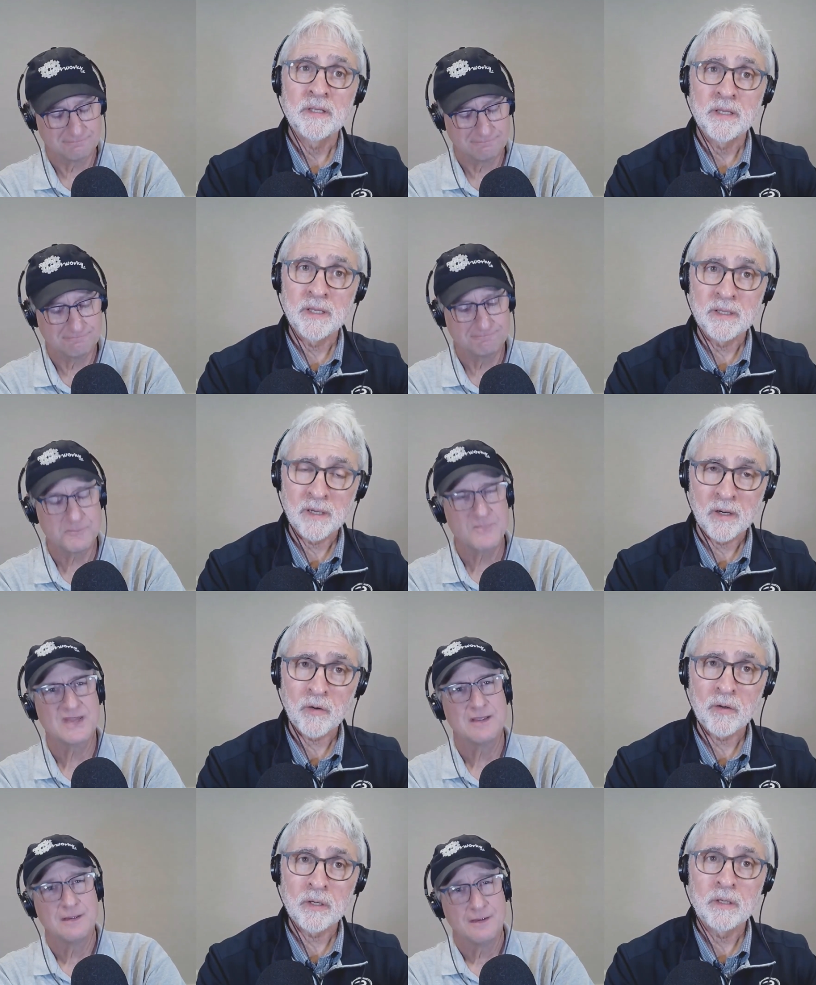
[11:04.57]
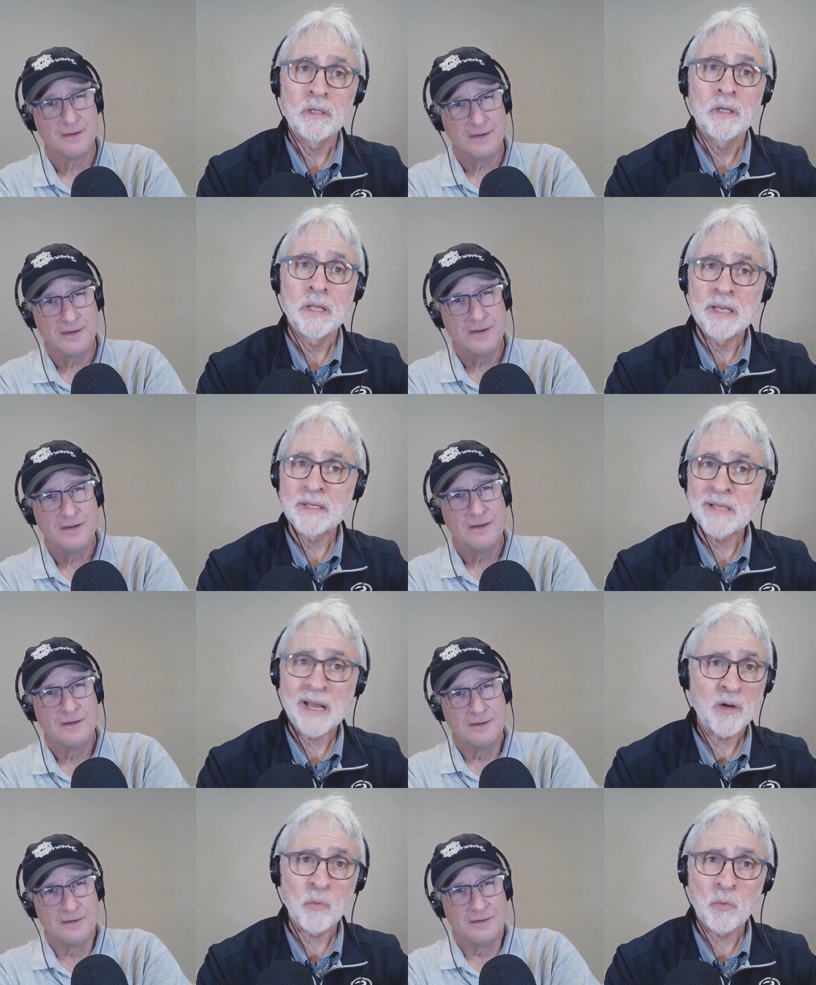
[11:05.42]
Speaker 1: in our
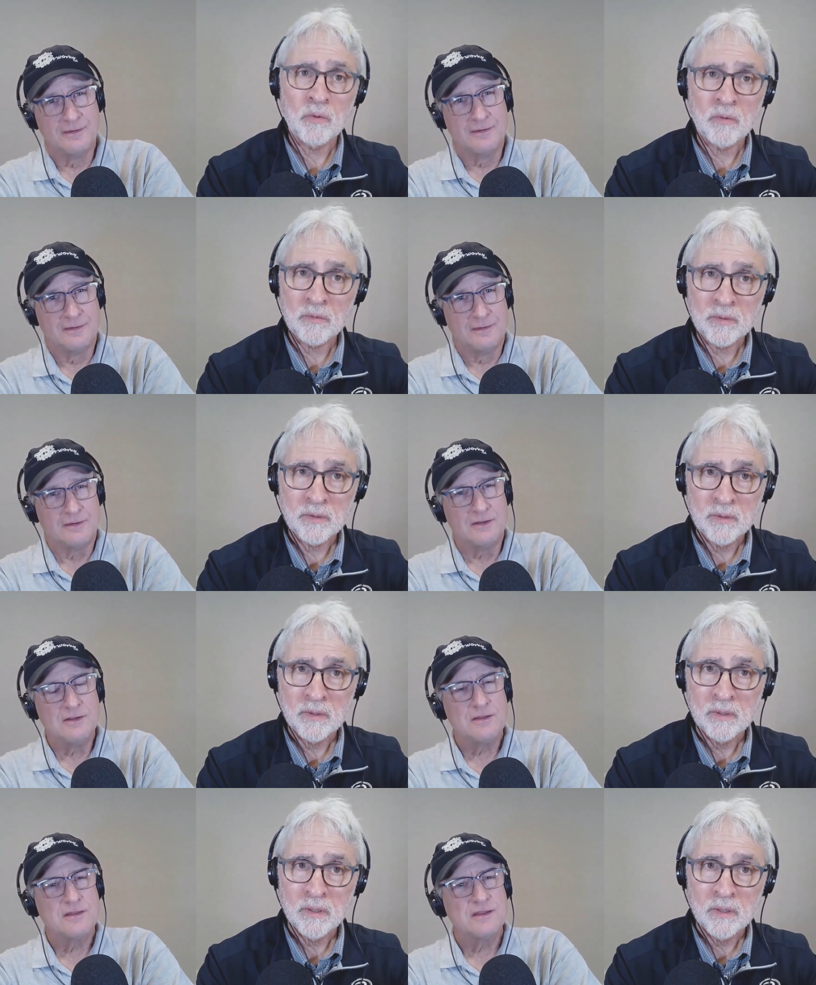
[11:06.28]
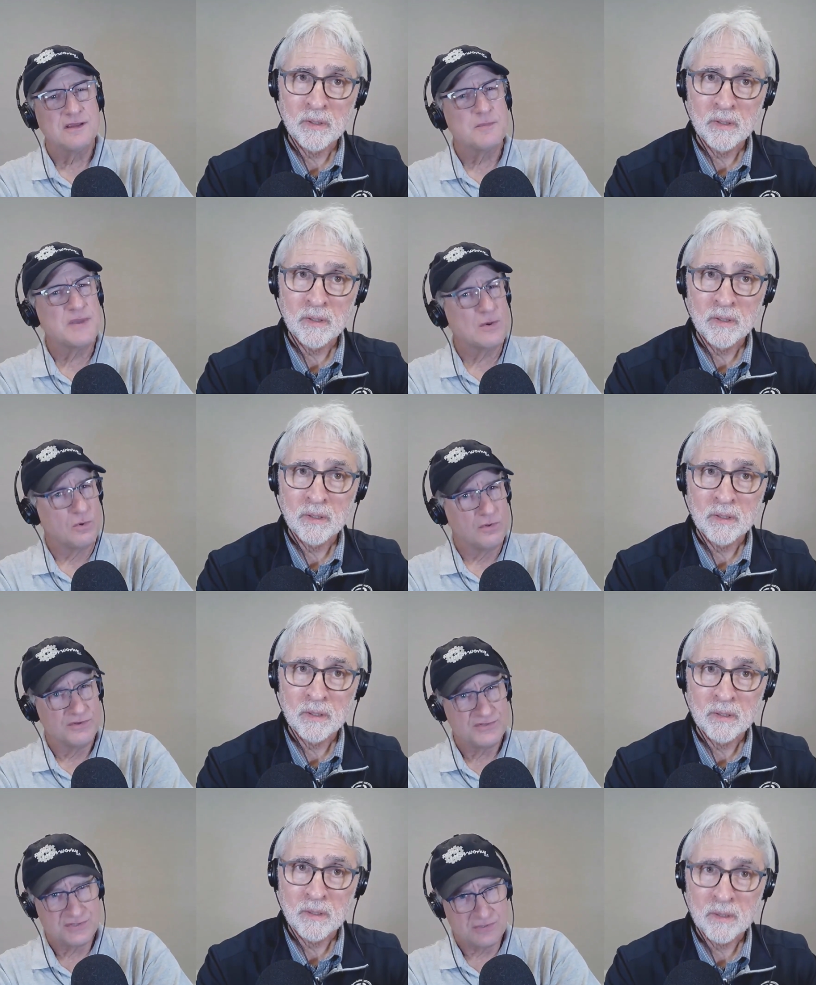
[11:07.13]
entire world.
Speaker 2: You think about
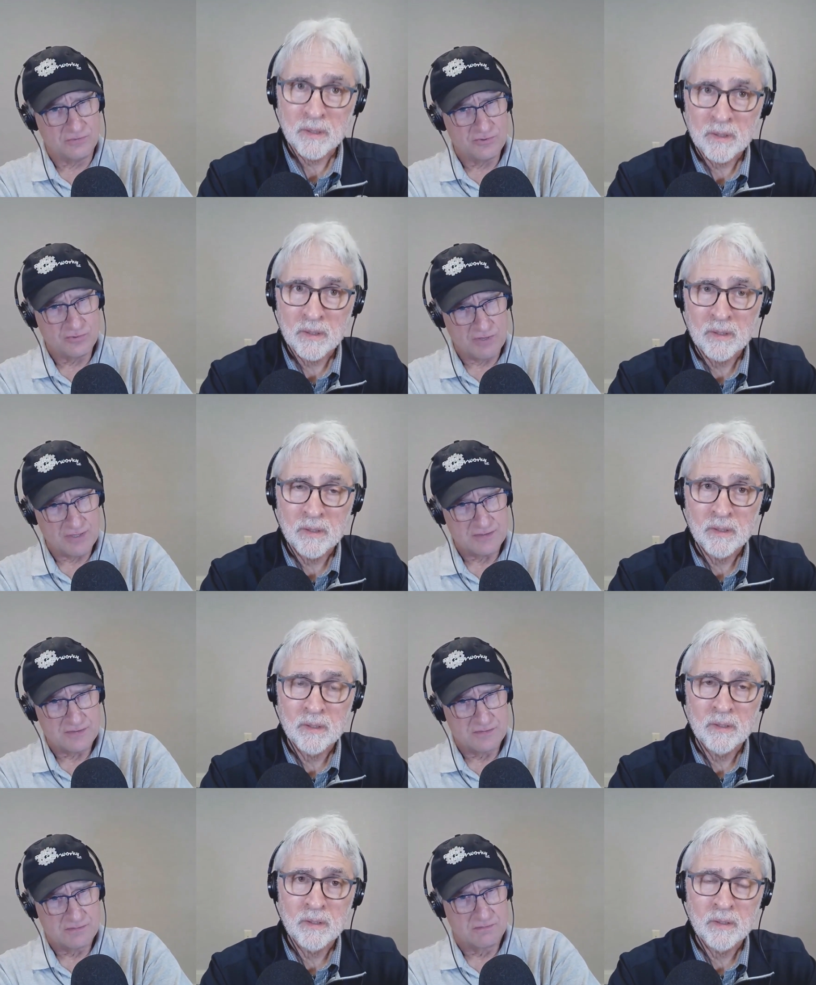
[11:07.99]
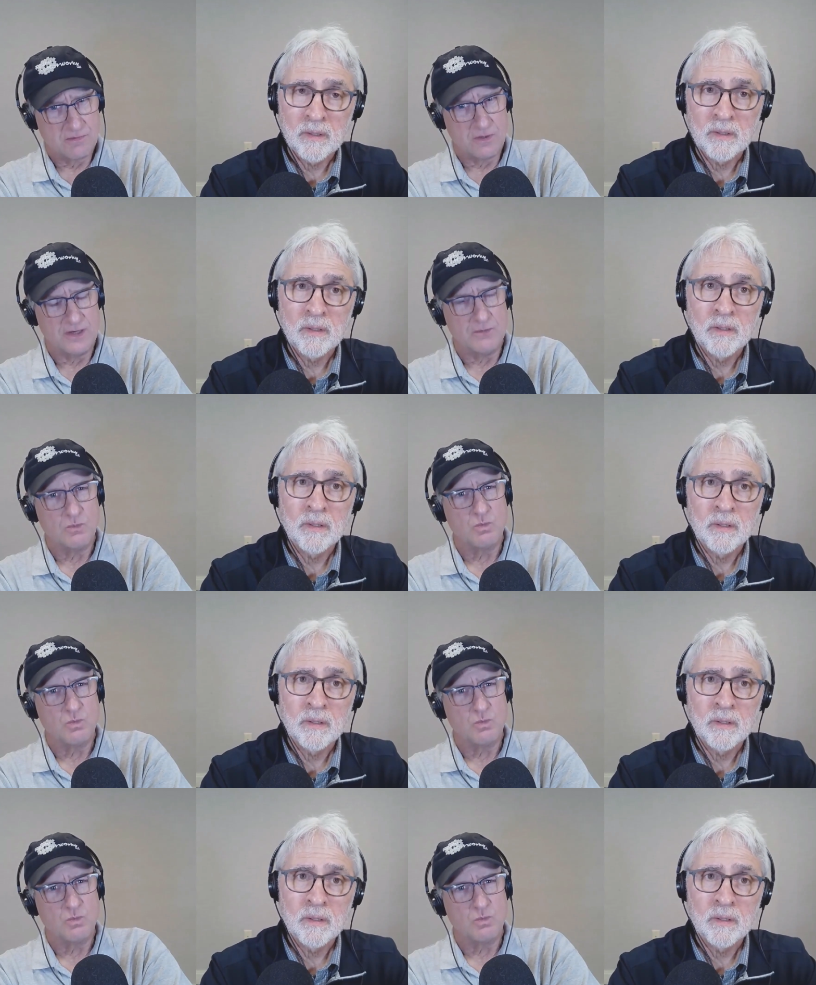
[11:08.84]
all the skilled trades, right?